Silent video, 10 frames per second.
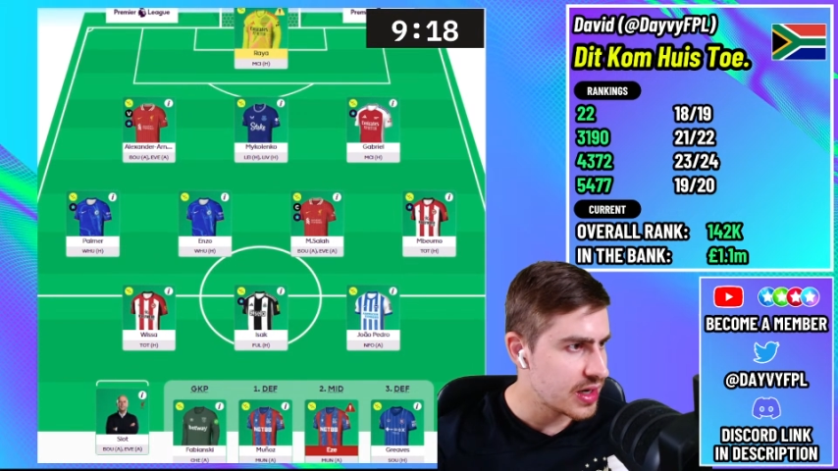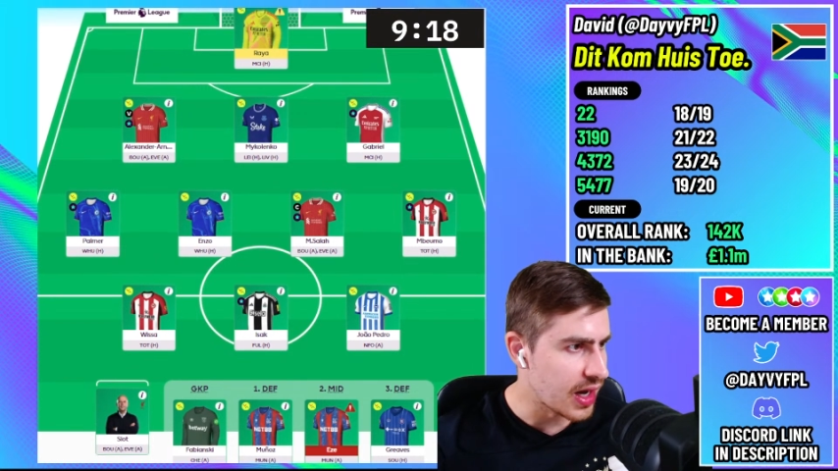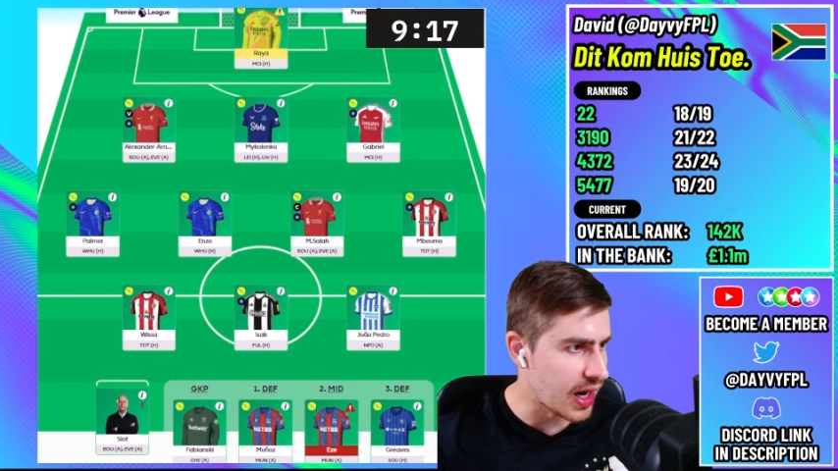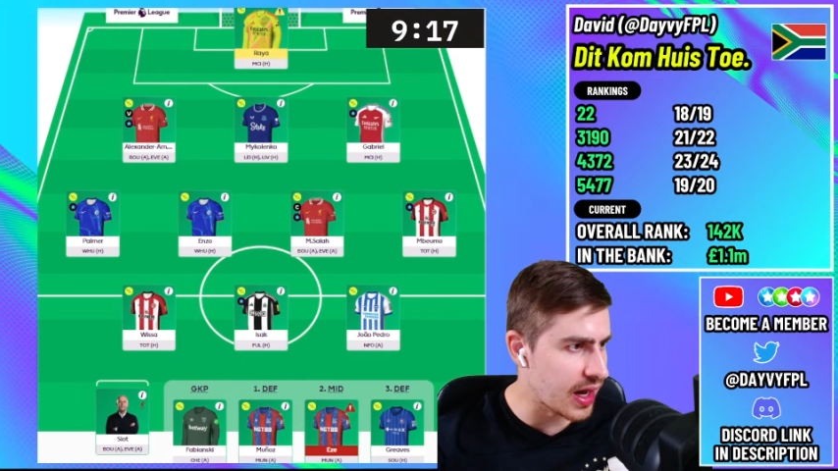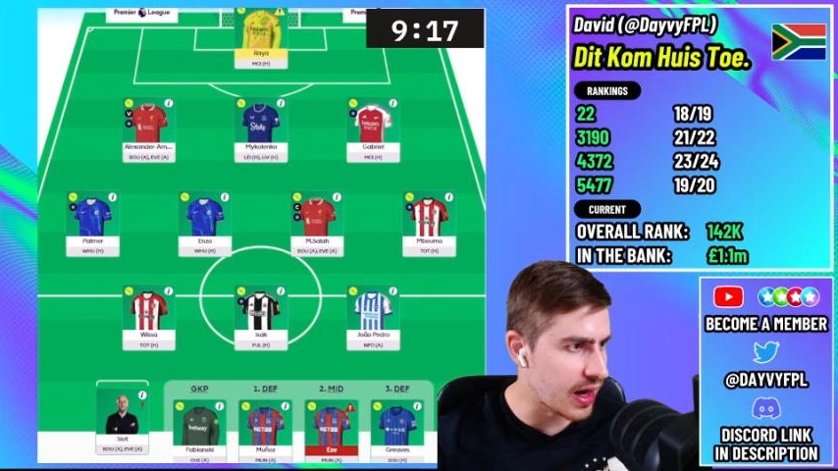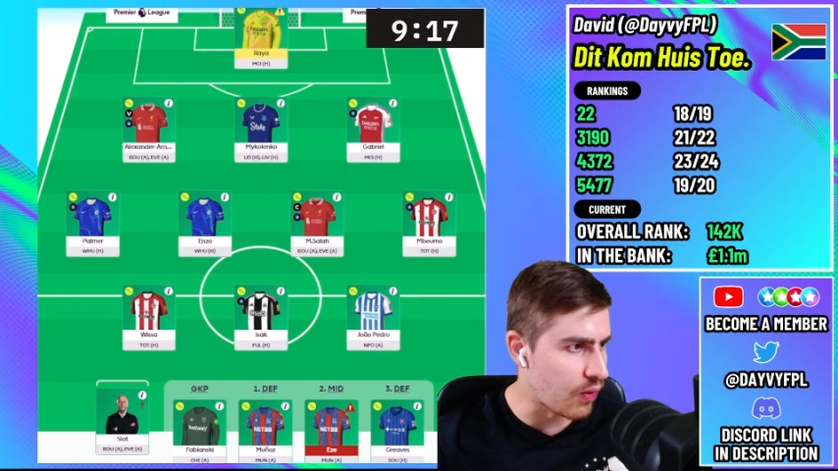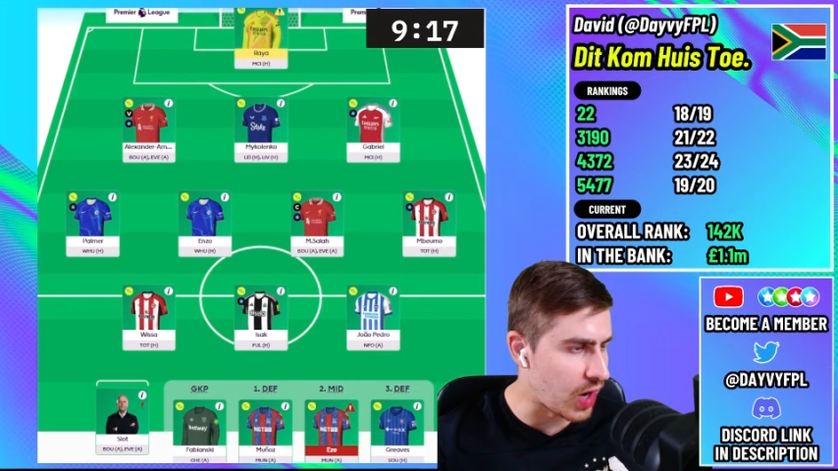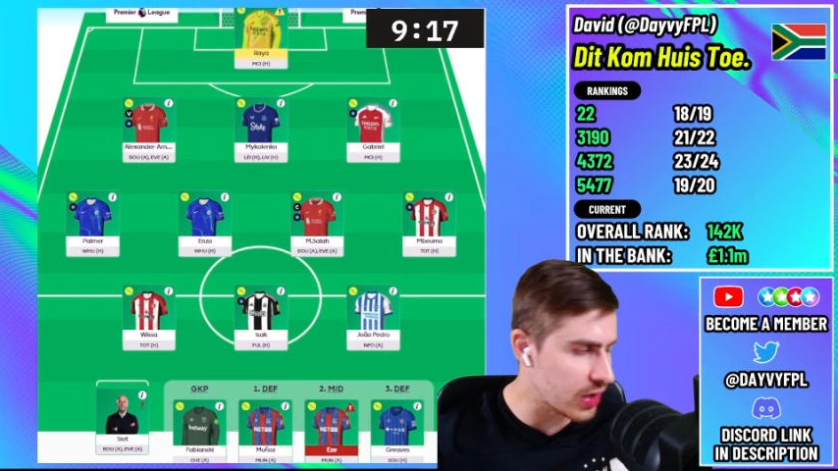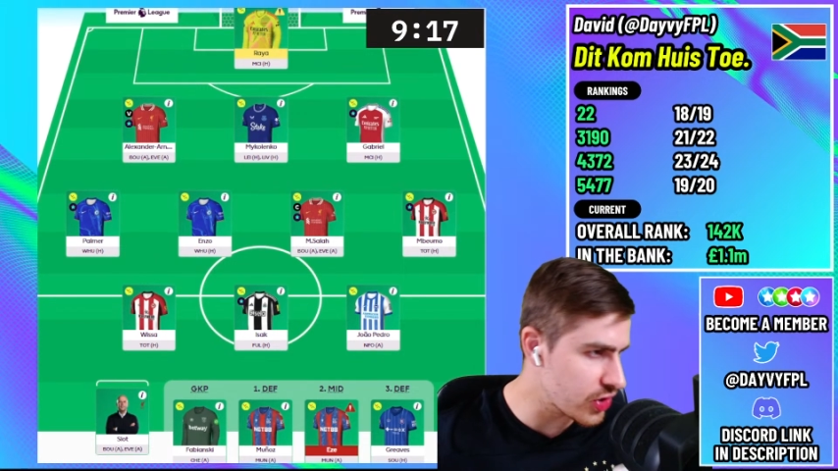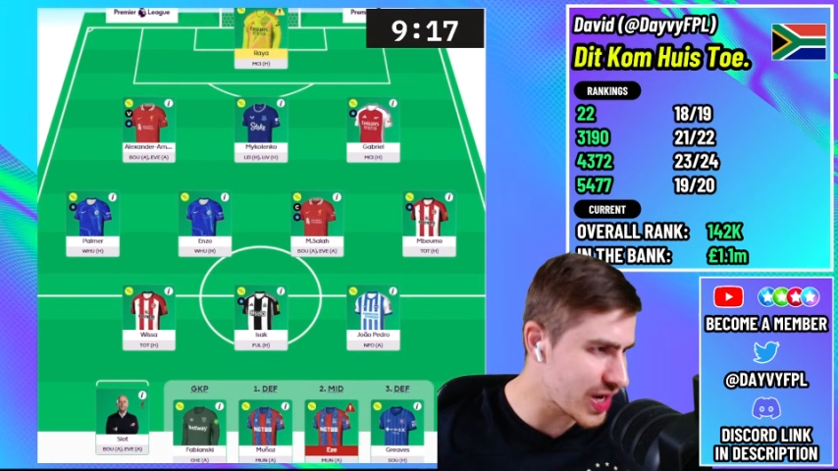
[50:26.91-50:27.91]

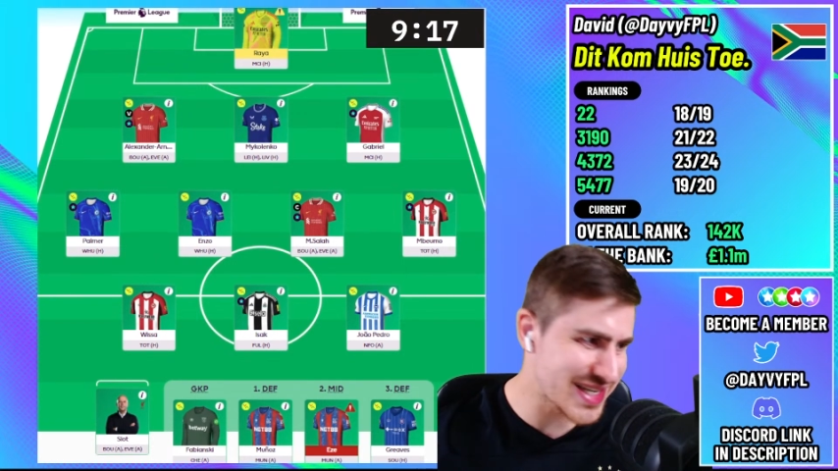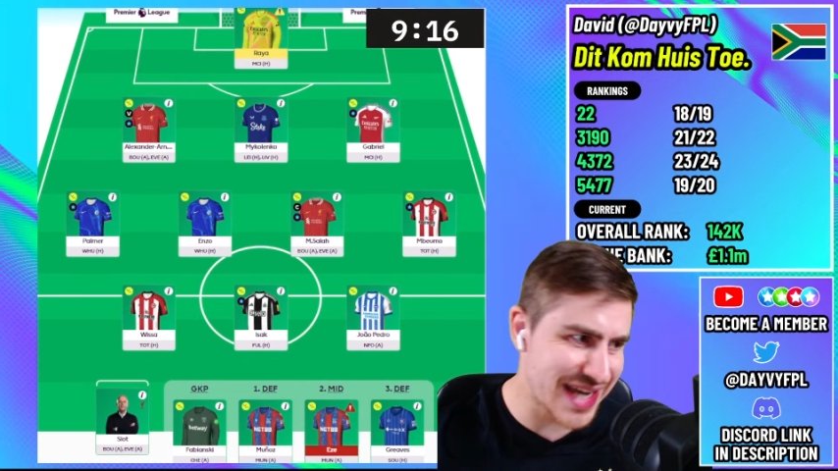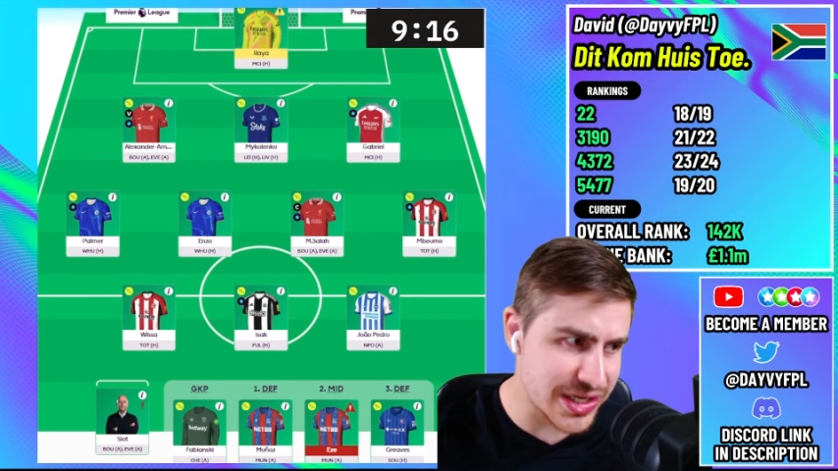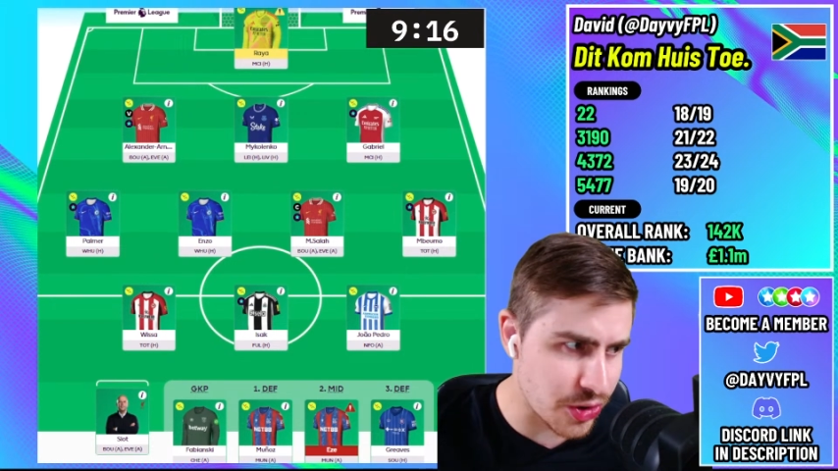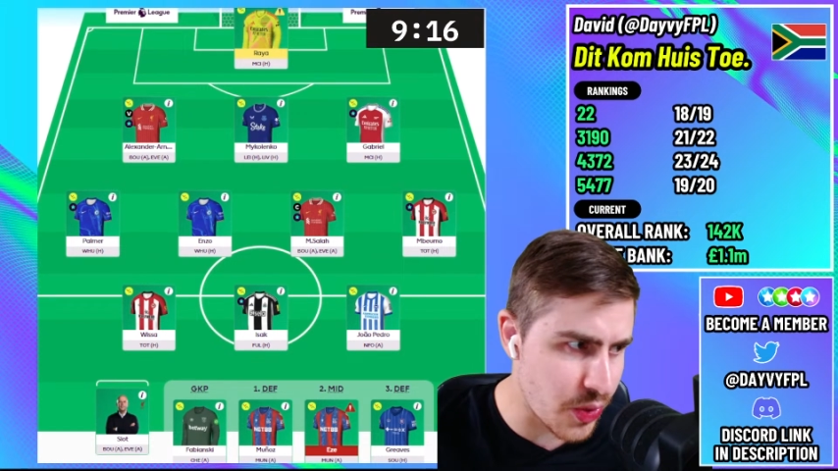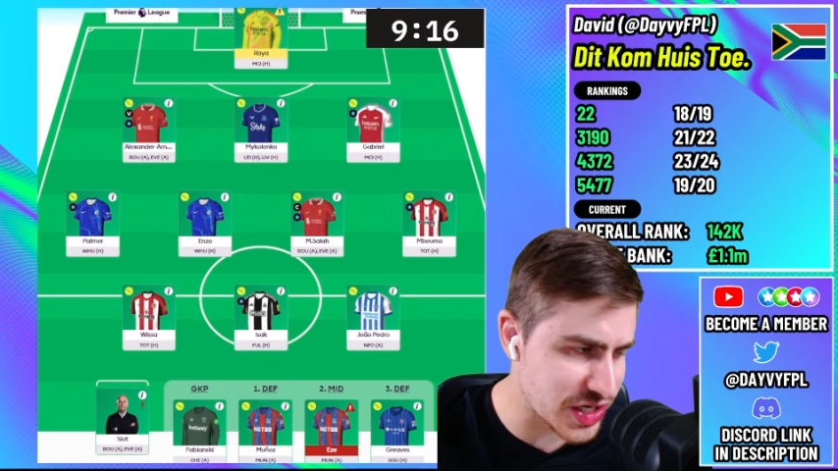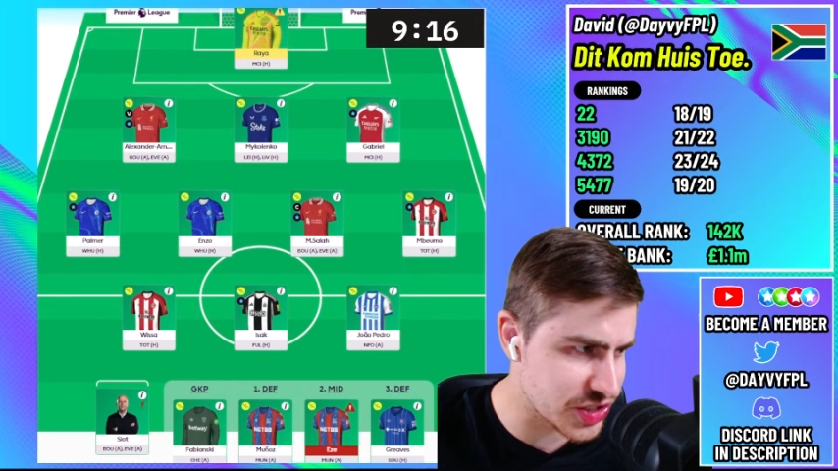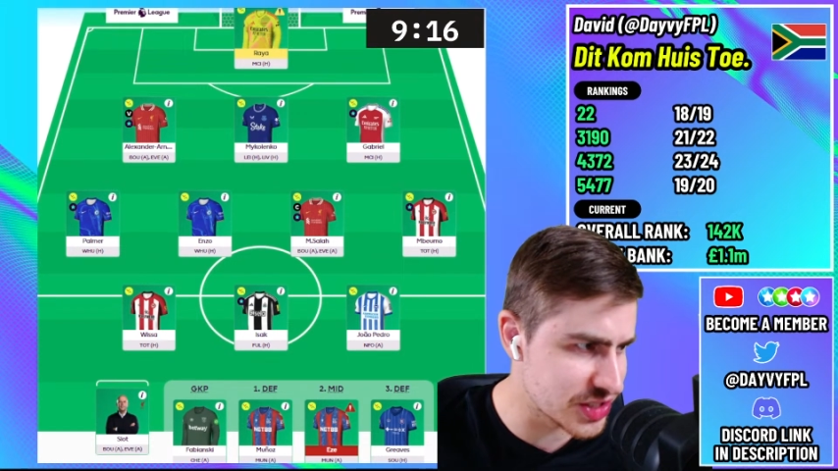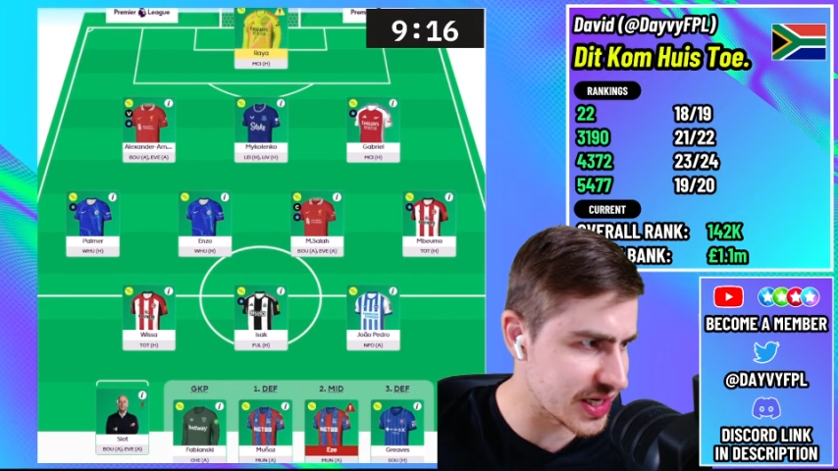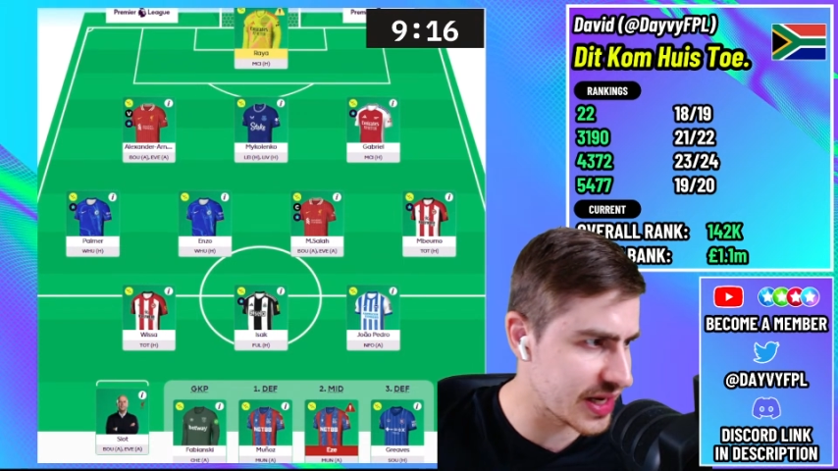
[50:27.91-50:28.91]
While you guys get your
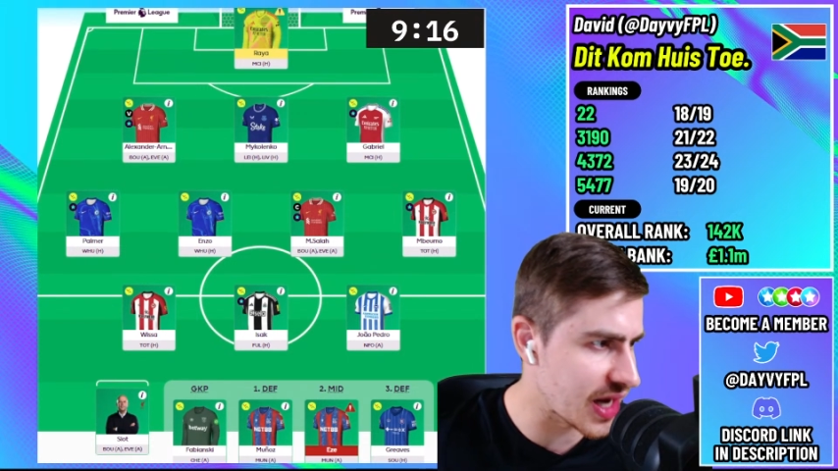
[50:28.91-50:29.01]
questions in,